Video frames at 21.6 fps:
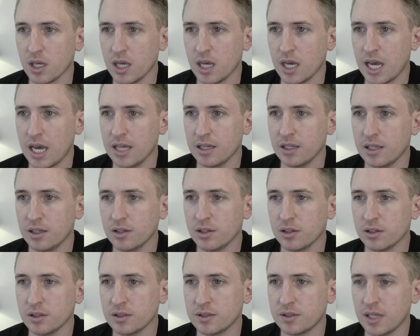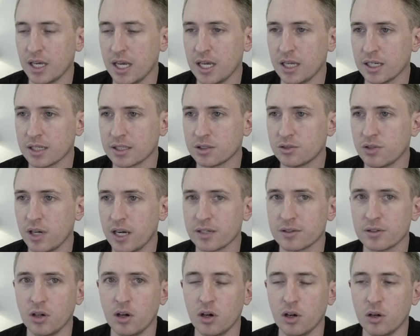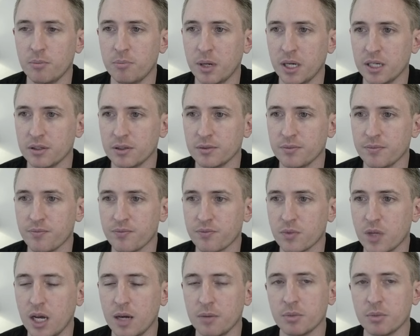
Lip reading: and then there's an extract all button. I'm